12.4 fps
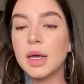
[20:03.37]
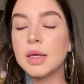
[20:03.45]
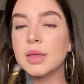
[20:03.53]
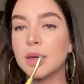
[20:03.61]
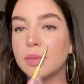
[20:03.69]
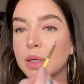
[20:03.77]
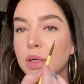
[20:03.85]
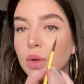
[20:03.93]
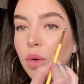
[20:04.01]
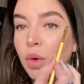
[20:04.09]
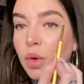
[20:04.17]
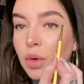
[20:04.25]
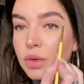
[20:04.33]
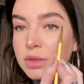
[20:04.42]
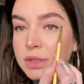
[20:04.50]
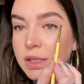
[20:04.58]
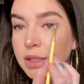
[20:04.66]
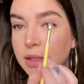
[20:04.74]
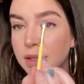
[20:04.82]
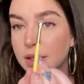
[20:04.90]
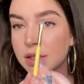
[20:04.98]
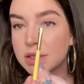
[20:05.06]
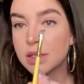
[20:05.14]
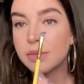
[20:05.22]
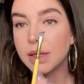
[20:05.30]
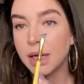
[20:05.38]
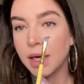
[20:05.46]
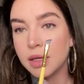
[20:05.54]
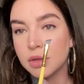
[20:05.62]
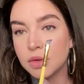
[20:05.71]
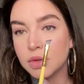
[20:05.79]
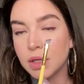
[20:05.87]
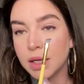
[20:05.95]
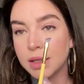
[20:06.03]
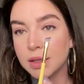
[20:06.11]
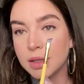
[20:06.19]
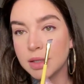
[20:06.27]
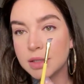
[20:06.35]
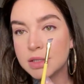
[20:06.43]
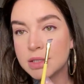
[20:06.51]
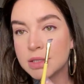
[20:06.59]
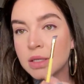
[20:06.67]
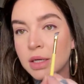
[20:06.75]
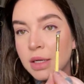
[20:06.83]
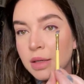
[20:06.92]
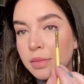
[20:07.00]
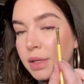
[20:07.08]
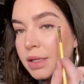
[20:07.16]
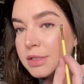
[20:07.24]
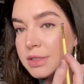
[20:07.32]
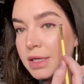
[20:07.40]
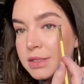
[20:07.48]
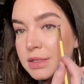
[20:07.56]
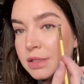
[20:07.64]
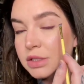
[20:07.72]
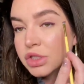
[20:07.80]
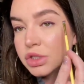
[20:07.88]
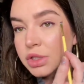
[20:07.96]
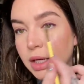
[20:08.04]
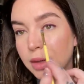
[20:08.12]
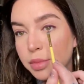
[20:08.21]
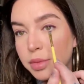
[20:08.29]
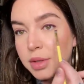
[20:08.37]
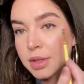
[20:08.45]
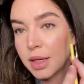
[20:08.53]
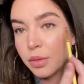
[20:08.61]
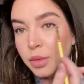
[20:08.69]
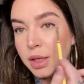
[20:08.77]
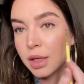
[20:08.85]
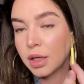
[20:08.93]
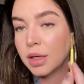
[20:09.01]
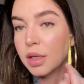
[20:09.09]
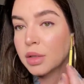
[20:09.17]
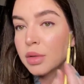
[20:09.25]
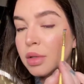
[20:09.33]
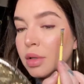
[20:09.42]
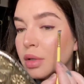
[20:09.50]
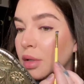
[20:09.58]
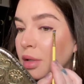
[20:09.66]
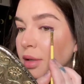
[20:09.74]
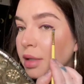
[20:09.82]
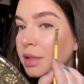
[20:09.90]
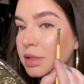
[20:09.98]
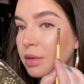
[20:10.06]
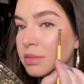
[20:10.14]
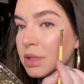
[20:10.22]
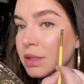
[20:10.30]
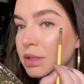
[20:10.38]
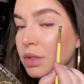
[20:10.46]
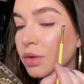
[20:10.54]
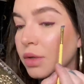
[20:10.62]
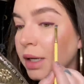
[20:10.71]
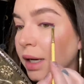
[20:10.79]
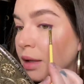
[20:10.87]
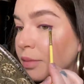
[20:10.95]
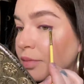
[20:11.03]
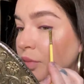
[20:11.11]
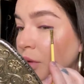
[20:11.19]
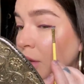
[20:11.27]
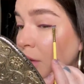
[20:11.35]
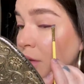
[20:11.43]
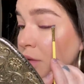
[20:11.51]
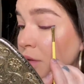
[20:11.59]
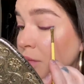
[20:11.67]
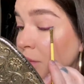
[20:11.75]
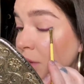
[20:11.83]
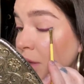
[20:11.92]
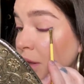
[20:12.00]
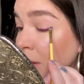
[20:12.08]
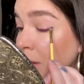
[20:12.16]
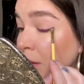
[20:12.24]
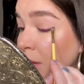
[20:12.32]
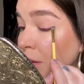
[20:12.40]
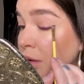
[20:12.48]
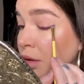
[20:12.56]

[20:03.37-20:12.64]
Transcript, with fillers: And then I'm gonna hold it. It needs to be angled like this because that's the shape that we are attempting to create. So I'm just gonna